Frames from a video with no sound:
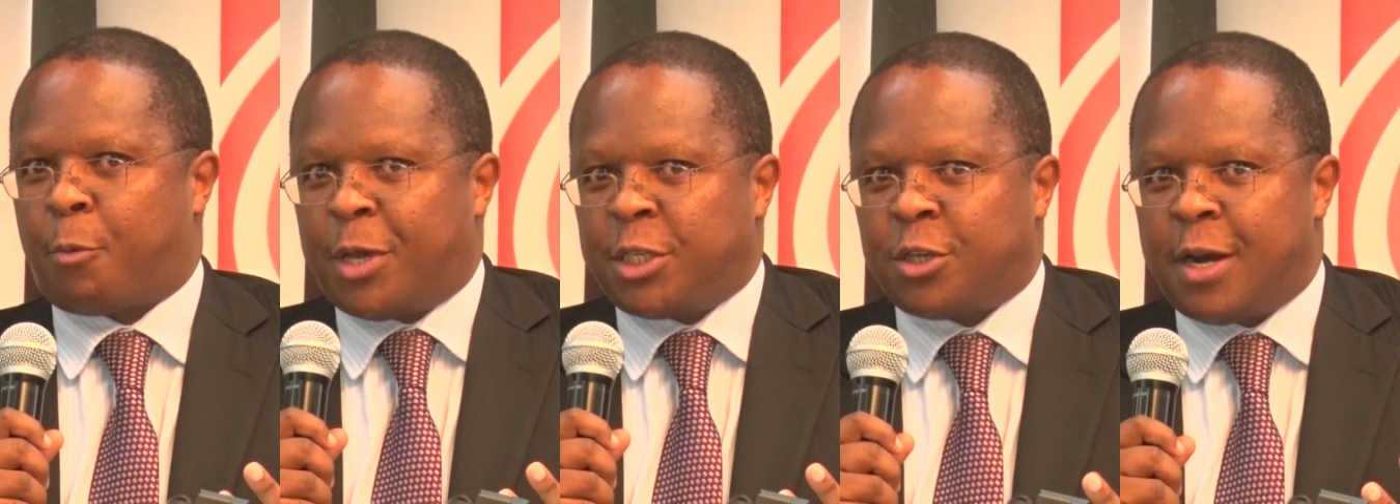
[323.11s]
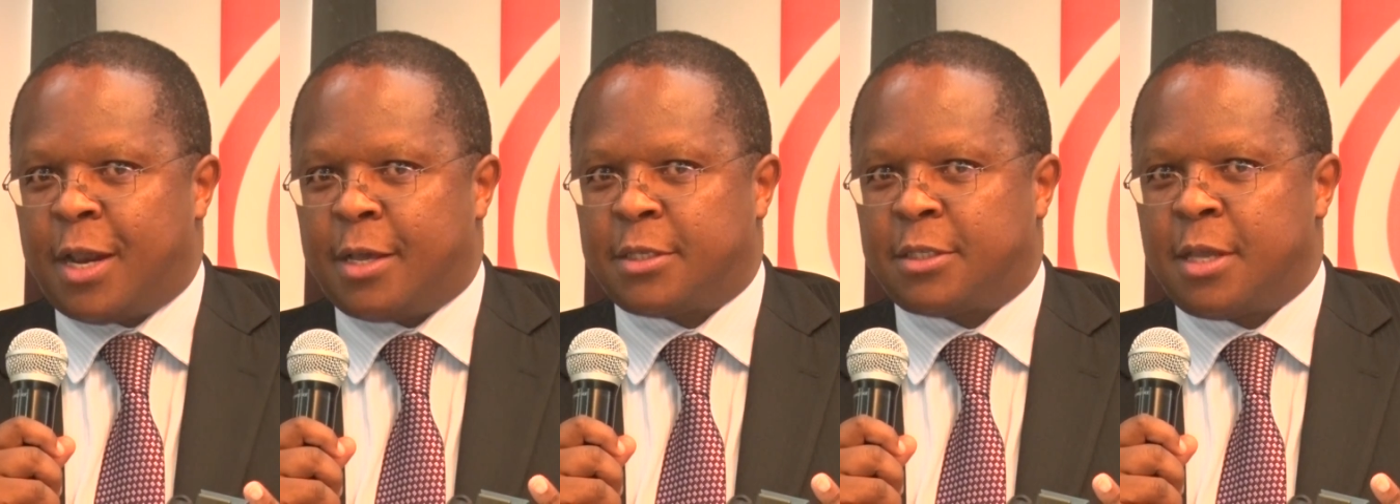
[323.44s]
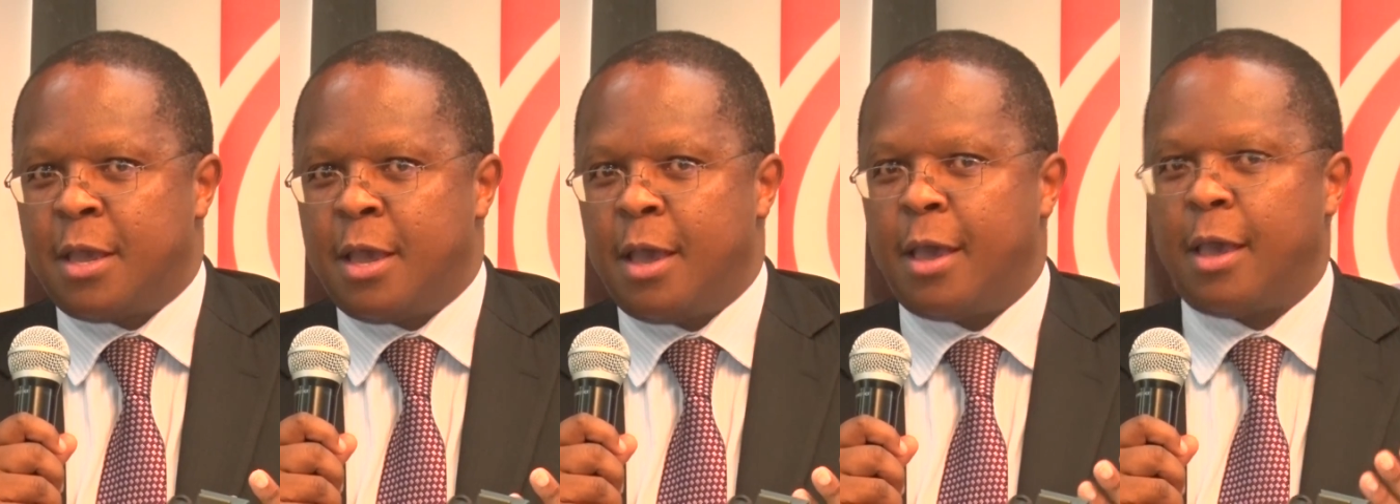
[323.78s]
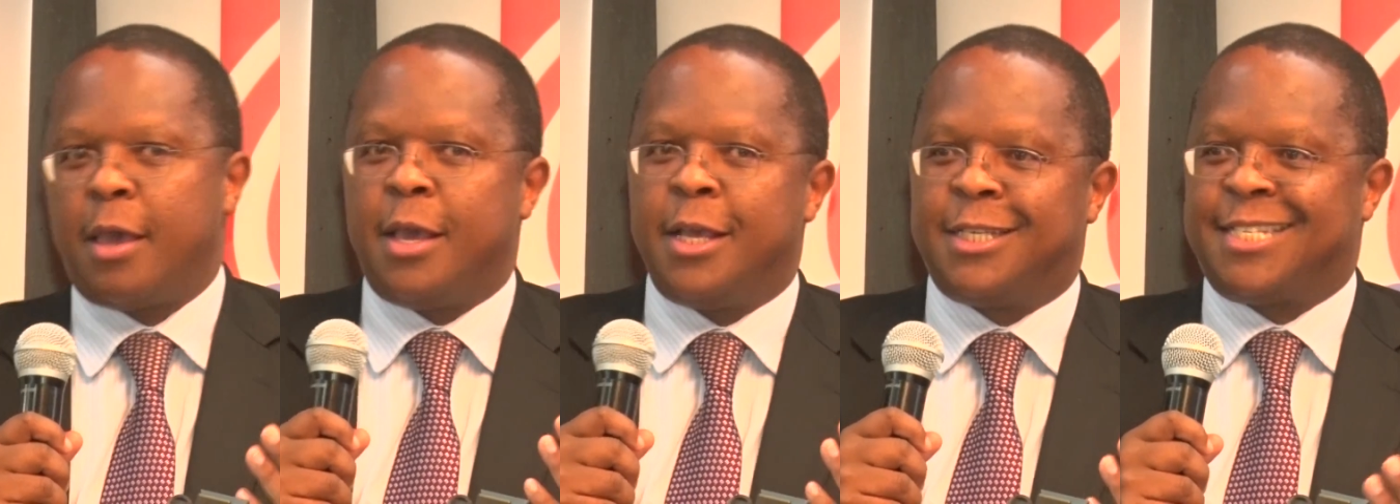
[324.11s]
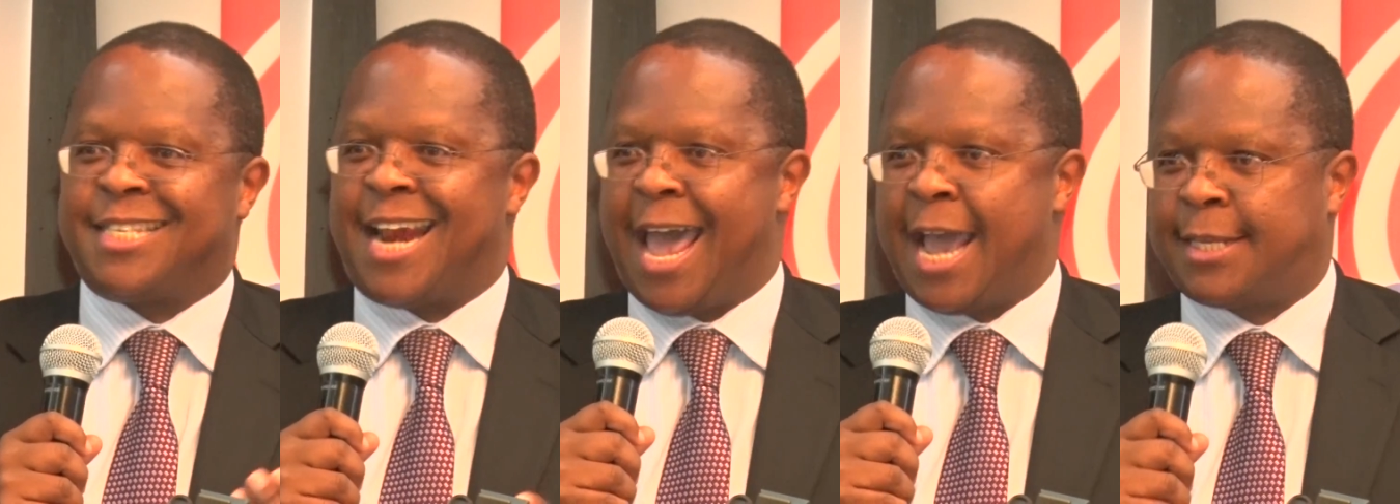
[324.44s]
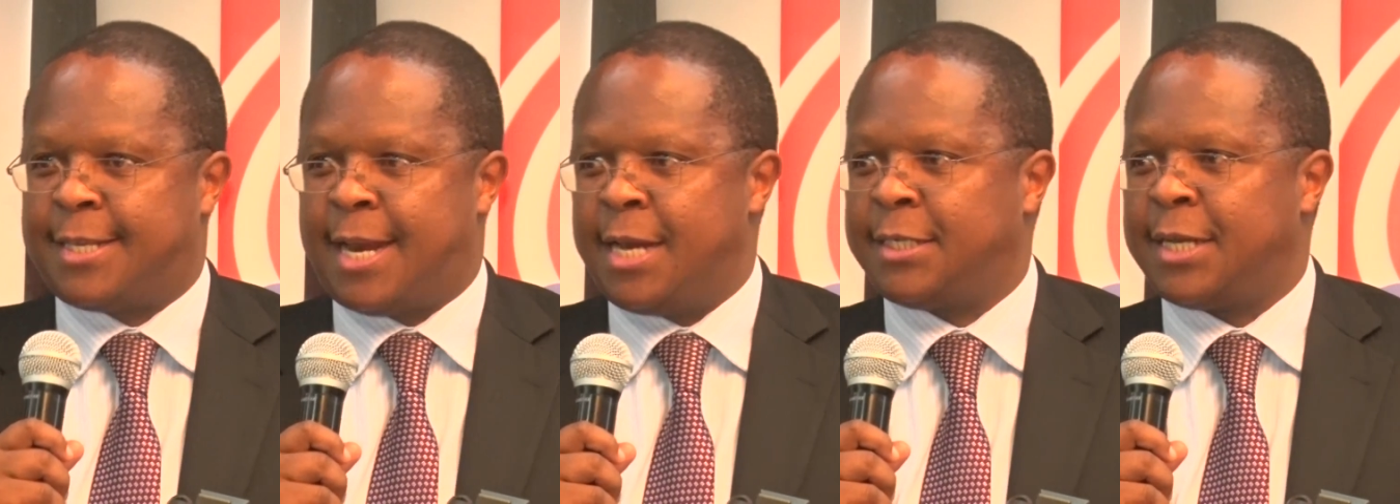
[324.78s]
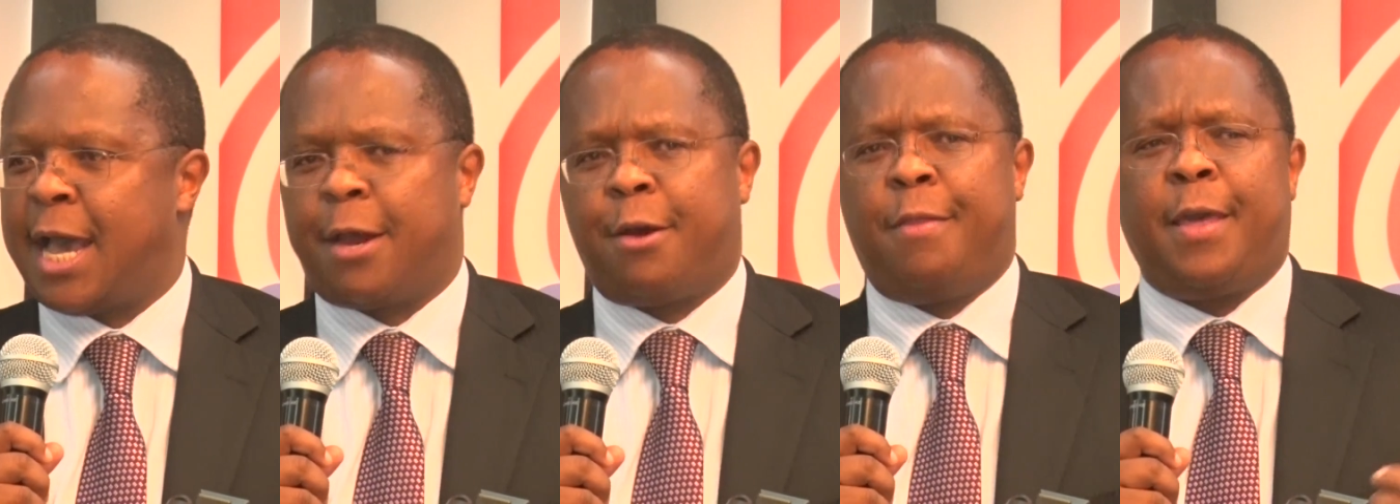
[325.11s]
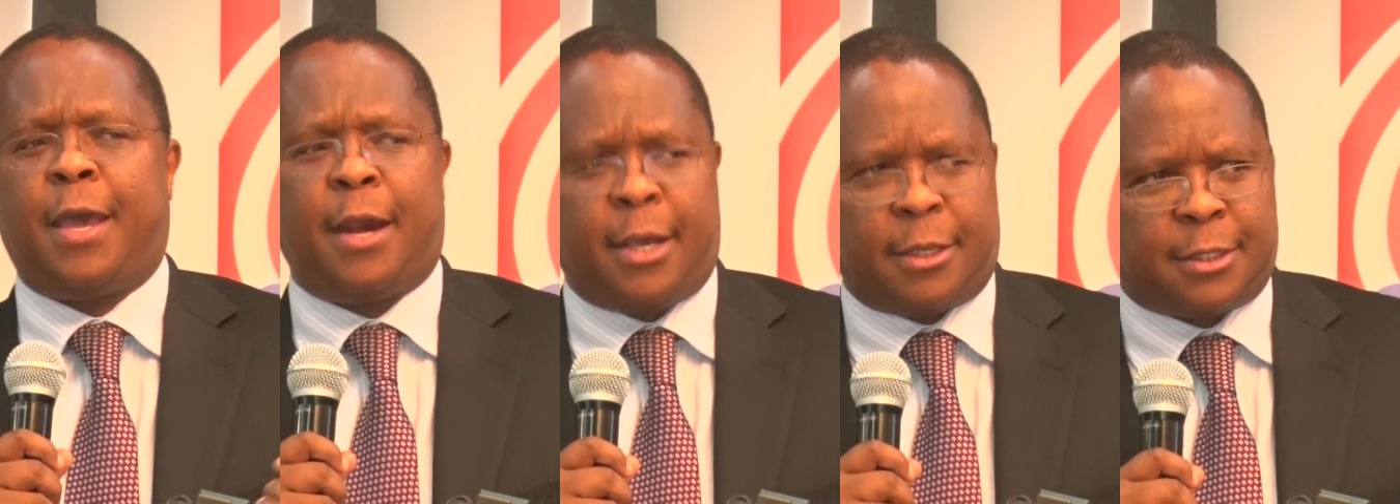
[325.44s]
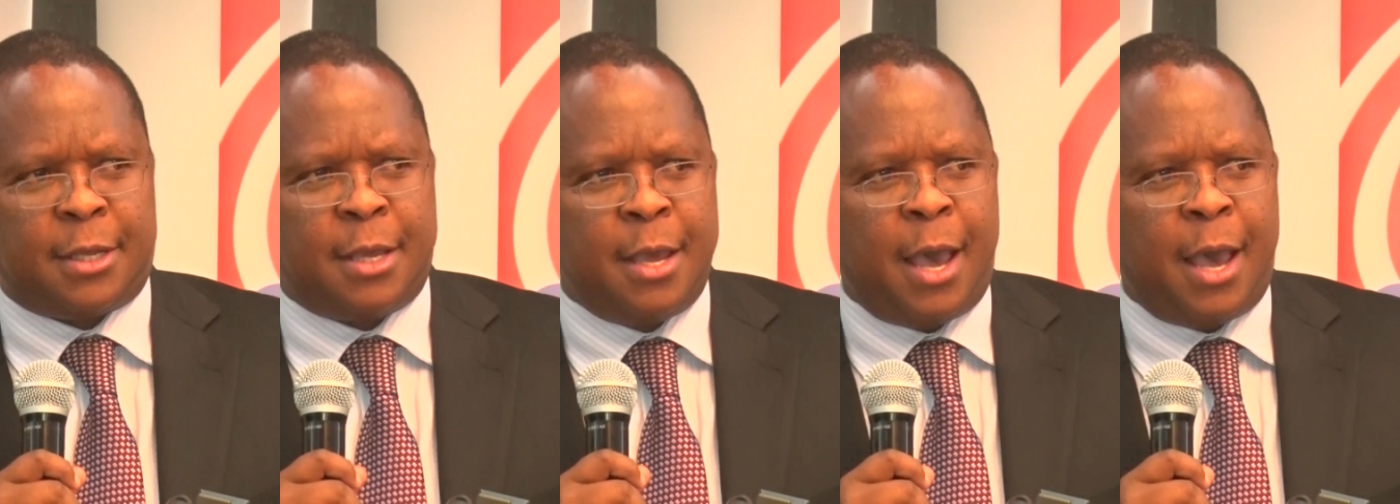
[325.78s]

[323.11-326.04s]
question is this an accident? I don't think it is.